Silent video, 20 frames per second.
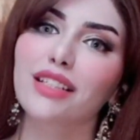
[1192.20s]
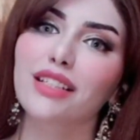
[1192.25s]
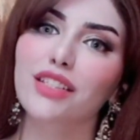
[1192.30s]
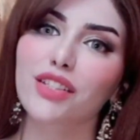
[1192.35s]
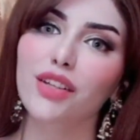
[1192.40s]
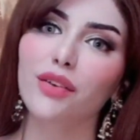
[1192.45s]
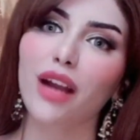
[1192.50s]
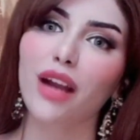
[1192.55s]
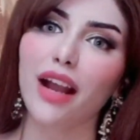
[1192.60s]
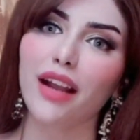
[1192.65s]

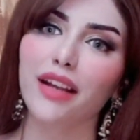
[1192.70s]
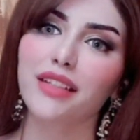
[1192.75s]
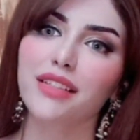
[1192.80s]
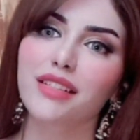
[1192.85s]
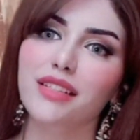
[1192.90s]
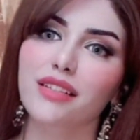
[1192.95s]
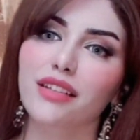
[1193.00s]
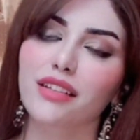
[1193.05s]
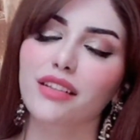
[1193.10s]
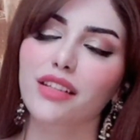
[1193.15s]
So
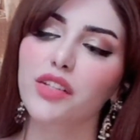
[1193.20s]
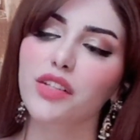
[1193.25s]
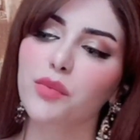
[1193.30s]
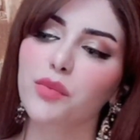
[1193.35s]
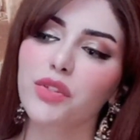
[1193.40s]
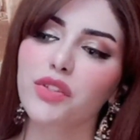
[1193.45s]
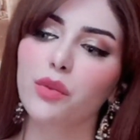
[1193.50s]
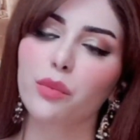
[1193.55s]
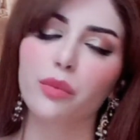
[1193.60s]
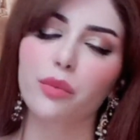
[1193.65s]
guys, this
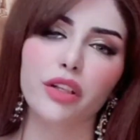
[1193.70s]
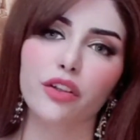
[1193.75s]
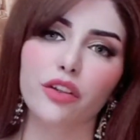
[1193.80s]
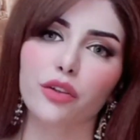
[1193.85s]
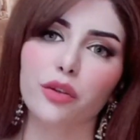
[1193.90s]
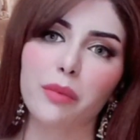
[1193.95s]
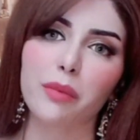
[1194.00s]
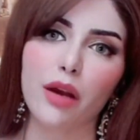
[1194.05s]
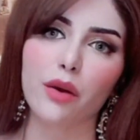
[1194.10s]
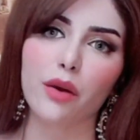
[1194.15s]
was the
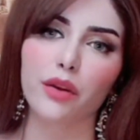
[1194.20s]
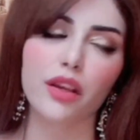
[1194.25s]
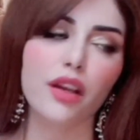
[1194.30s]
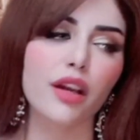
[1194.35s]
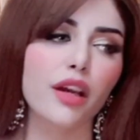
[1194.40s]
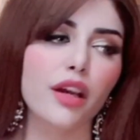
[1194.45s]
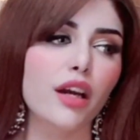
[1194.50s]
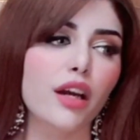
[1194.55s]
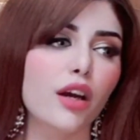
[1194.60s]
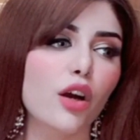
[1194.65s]
video about
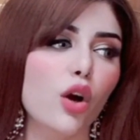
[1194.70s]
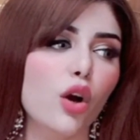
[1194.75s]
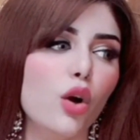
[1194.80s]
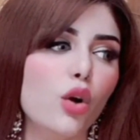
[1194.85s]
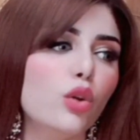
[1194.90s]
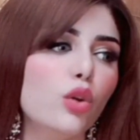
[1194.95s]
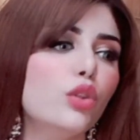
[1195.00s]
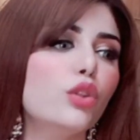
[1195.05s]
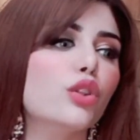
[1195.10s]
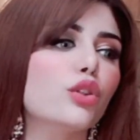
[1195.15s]

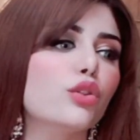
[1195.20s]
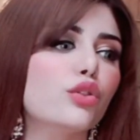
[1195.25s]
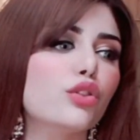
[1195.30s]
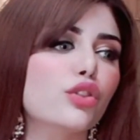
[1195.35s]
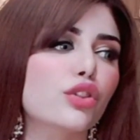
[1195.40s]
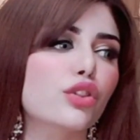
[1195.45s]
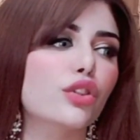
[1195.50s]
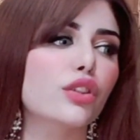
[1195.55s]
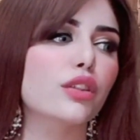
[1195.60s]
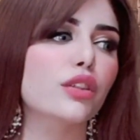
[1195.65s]
who you
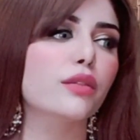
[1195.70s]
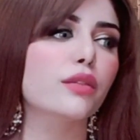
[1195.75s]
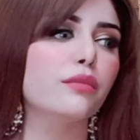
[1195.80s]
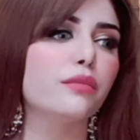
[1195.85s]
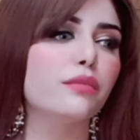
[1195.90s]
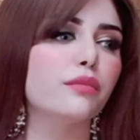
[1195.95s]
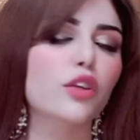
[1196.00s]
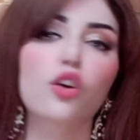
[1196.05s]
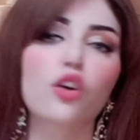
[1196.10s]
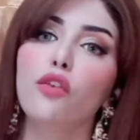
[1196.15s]
should
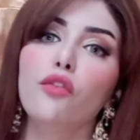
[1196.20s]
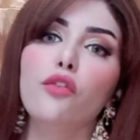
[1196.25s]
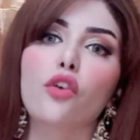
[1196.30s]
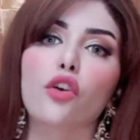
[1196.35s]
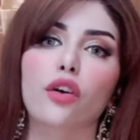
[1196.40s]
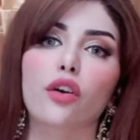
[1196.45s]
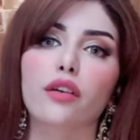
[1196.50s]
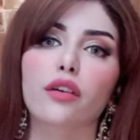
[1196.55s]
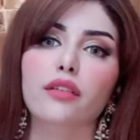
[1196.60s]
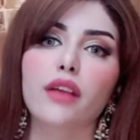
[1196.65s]
go
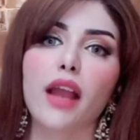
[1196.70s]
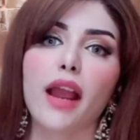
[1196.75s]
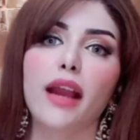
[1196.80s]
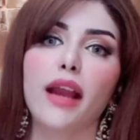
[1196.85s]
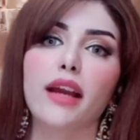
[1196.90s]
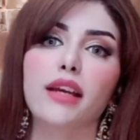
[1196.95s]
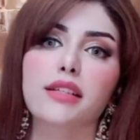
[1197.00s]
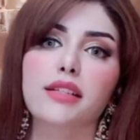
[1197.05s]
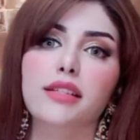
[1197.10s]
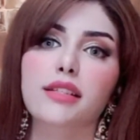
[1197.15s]
for
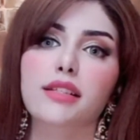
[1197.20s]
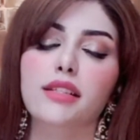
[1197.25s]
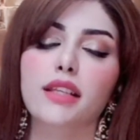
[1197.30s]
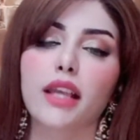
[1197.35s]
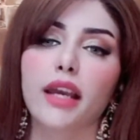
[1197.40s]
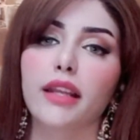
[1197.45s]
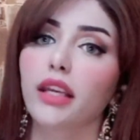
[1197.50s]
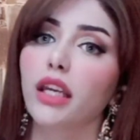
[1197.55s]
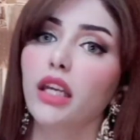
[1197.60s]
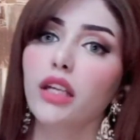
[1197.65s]
as
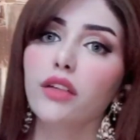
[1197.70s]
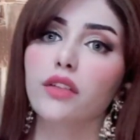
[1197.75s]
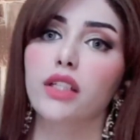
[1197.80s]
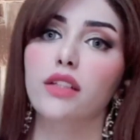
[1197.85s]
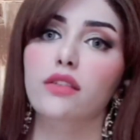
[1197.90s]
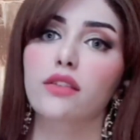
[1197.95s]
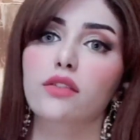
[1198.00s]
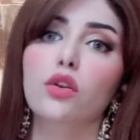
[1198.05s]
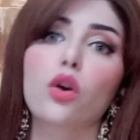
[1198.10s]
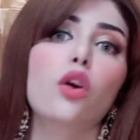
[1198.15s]
an
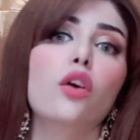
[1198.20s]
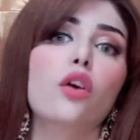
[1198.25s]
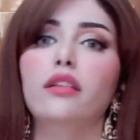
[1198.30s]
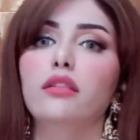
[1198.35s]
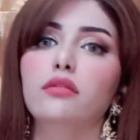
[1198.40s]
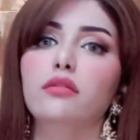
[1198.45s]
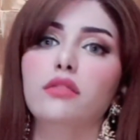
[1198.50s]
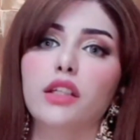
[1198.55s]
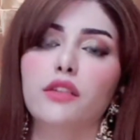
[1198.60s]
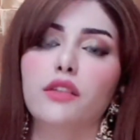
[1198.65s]
Aries,
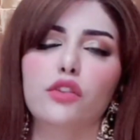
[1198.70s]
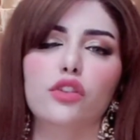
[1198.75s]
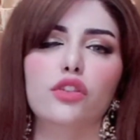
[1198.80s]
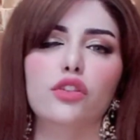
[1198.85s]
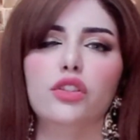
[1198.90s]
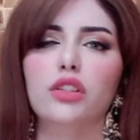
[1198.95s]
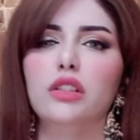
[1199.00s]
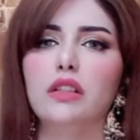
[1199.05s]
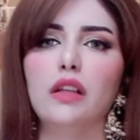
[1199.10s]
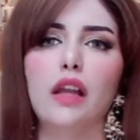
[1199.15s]
or if you're
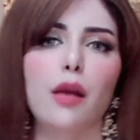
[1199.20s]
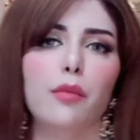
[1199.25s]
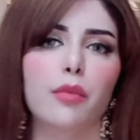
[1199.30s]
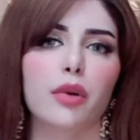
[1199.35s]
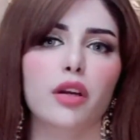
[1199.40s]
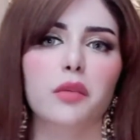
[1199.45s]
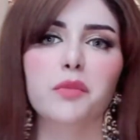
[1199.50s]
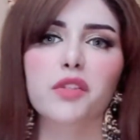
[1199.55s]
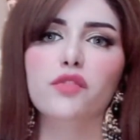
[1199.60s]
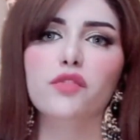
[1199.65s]
just a
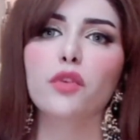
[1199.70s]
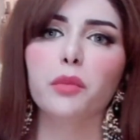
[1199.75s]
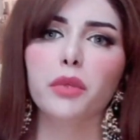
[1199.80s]
hypergamous